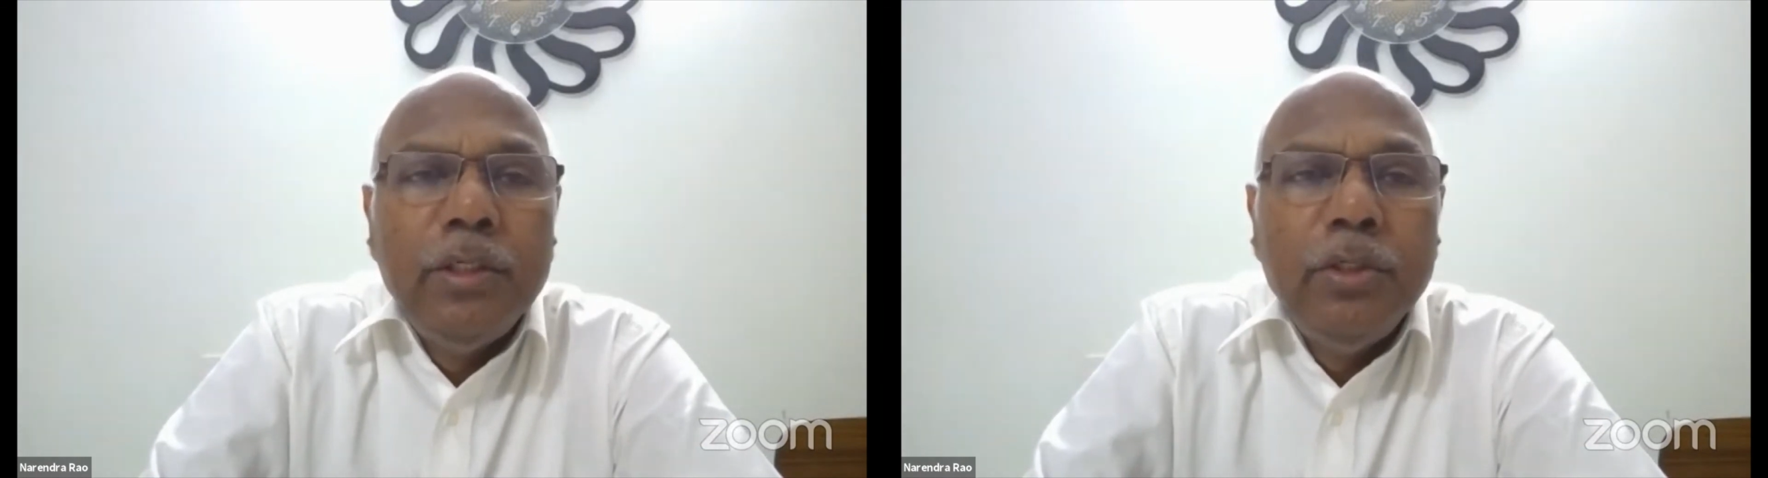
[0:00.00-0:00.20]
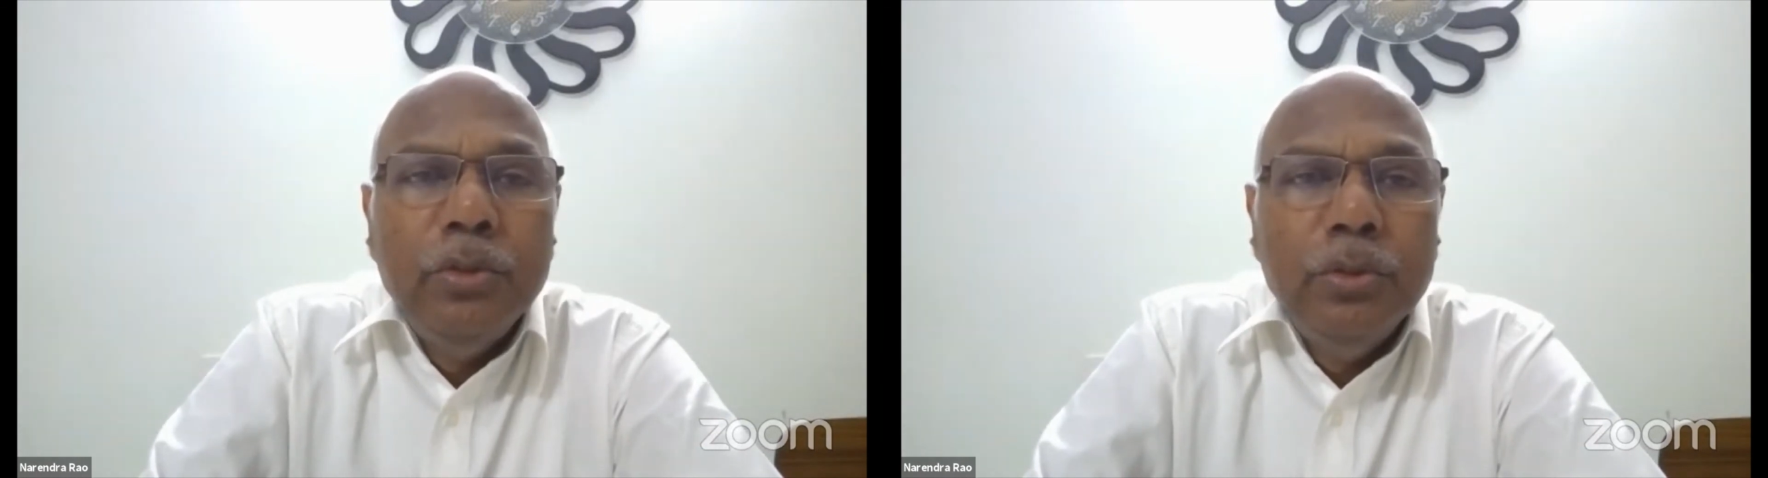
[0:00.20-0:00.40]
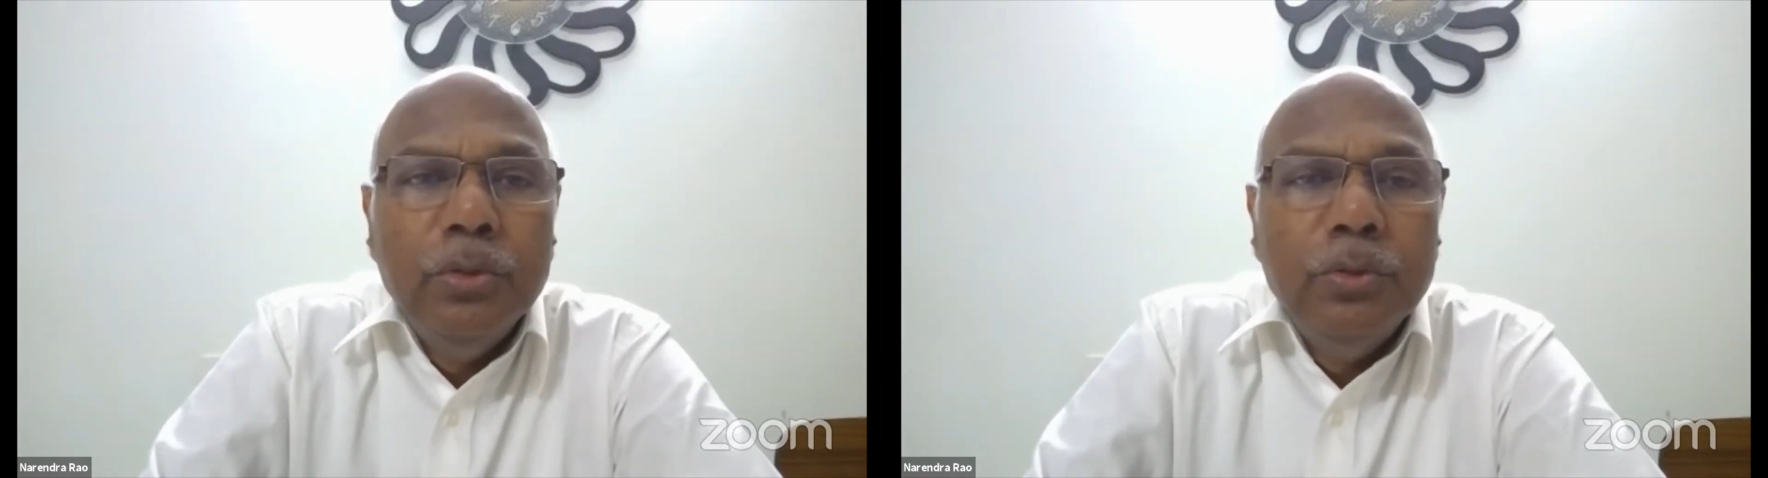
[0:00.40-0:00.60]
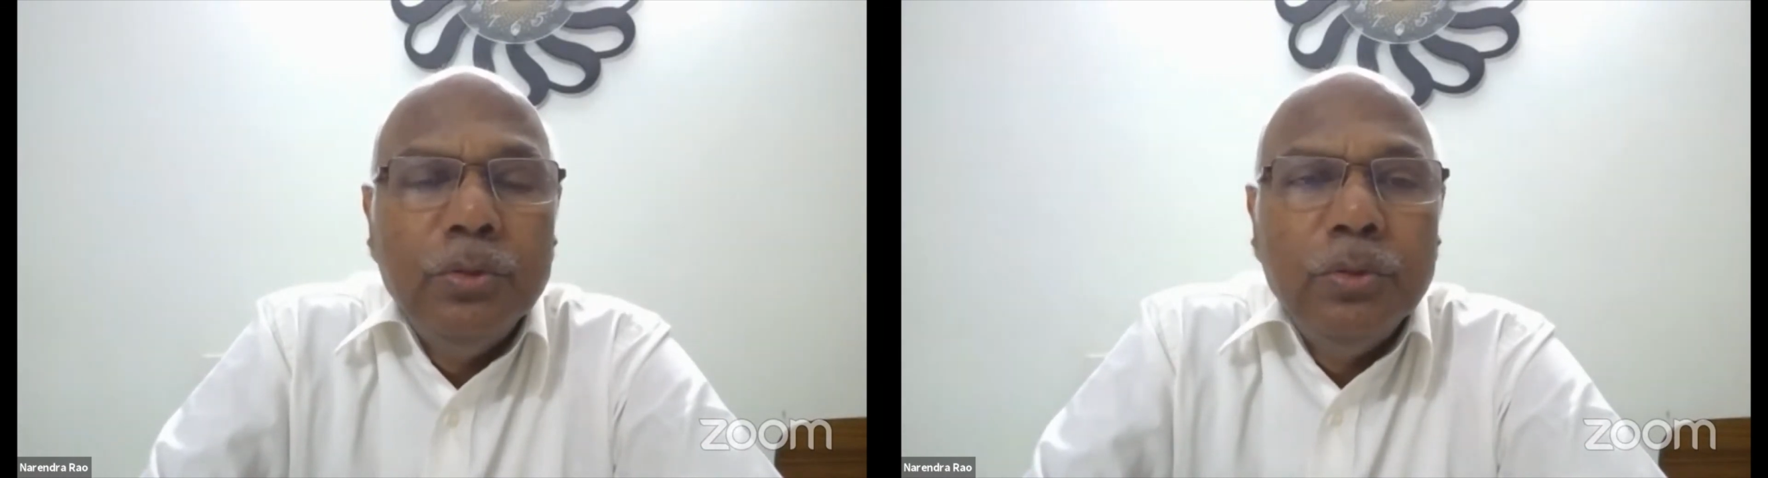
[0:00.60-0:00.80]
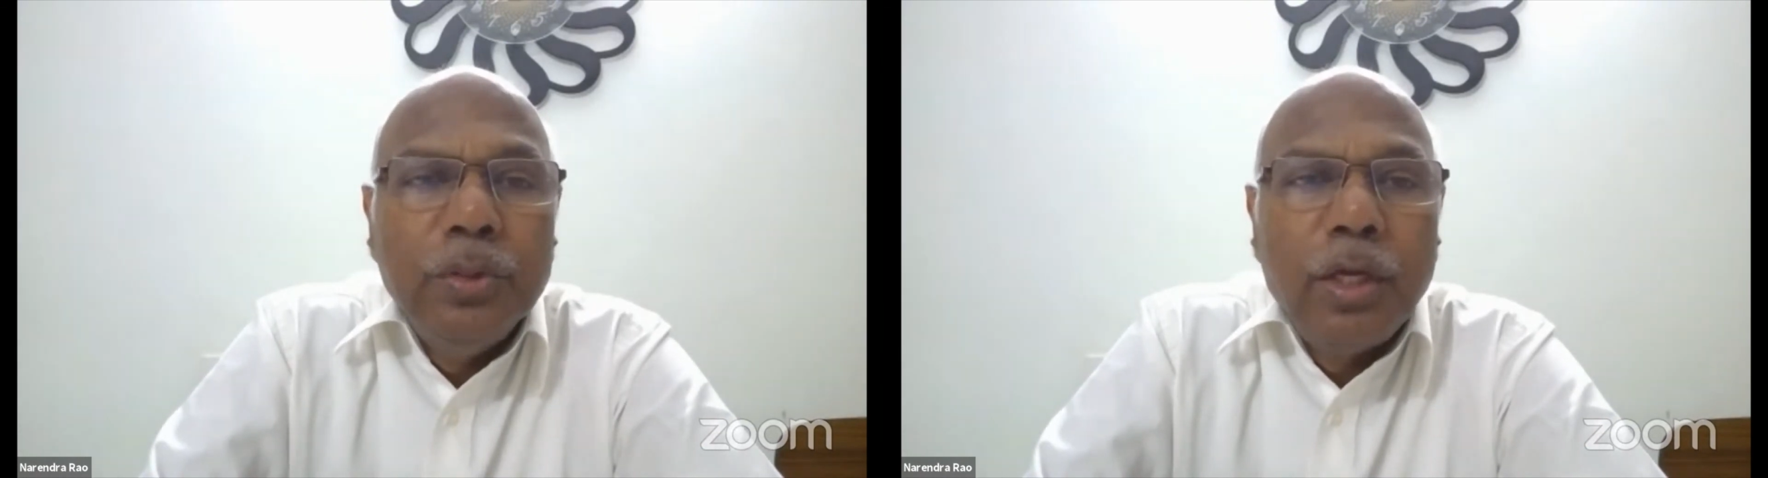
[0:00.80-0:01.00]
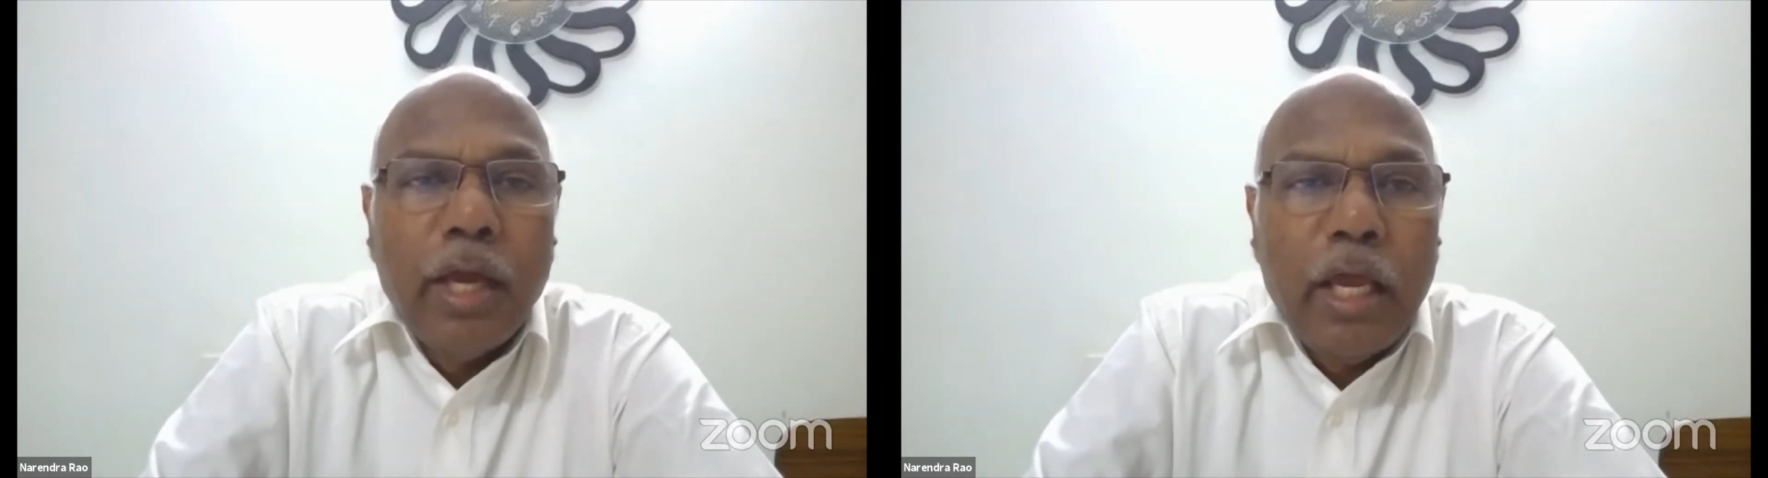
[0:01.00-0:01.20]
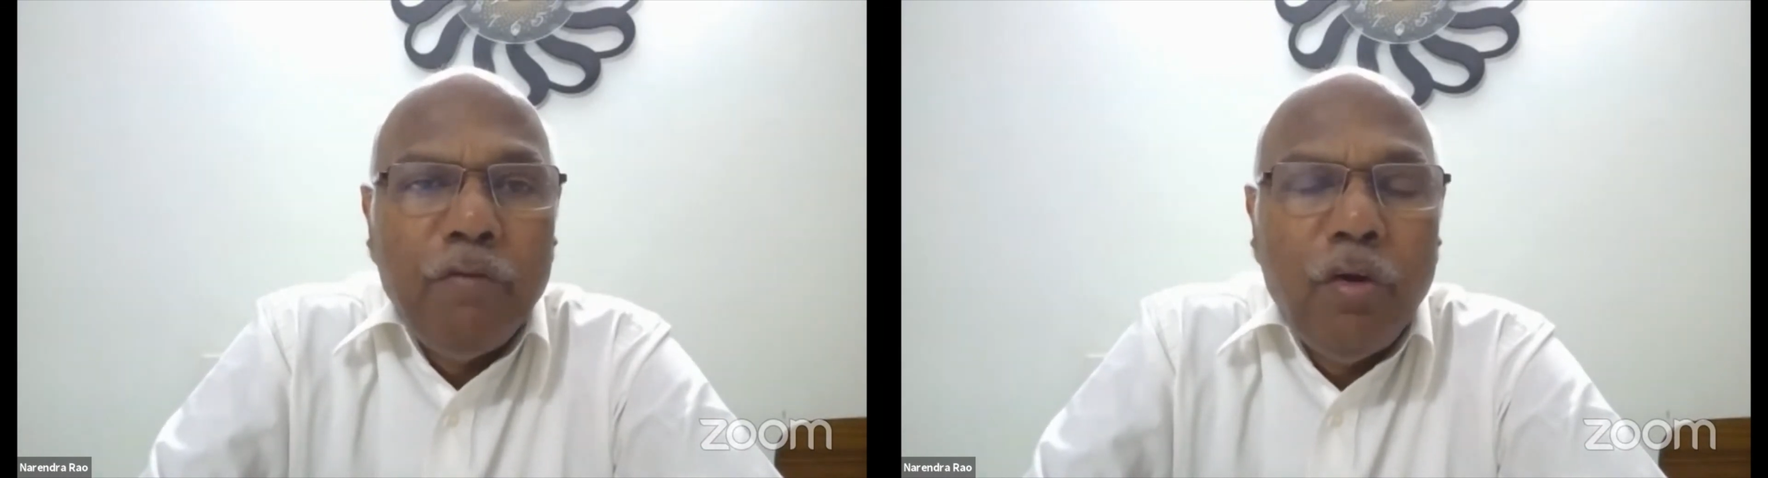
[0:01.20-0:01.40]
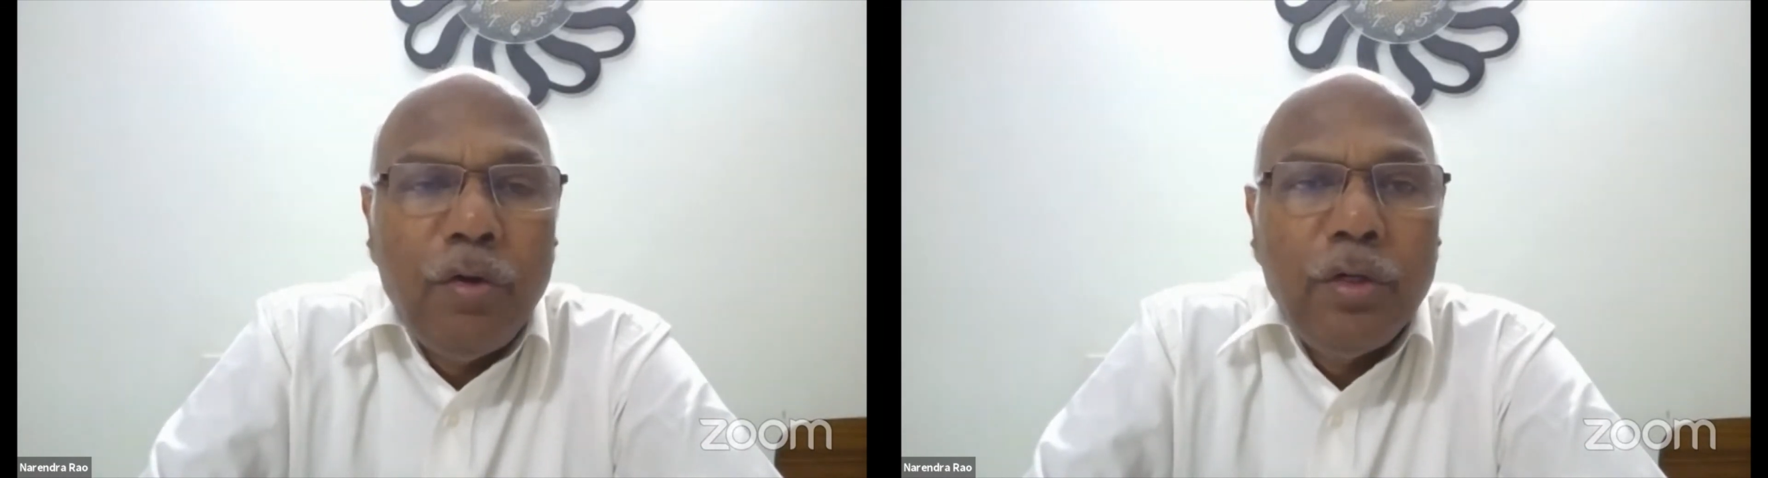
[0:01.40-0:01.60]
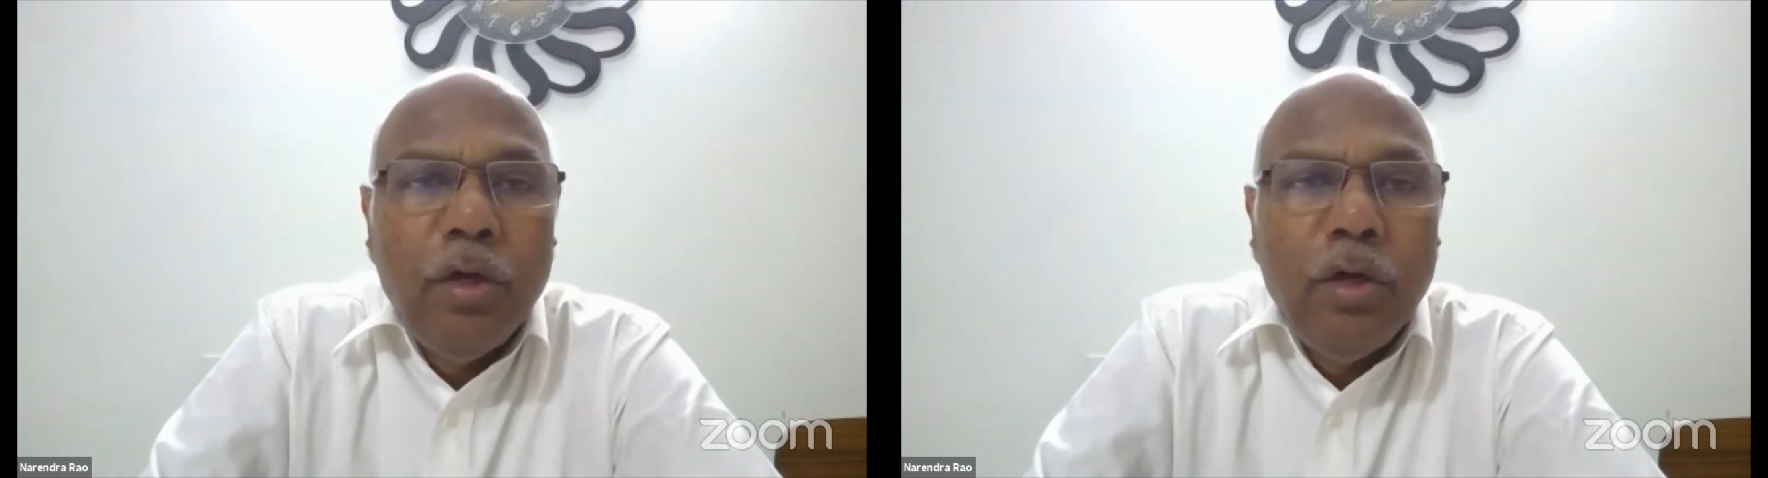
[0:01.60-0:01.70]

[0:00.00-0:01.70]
to carry forward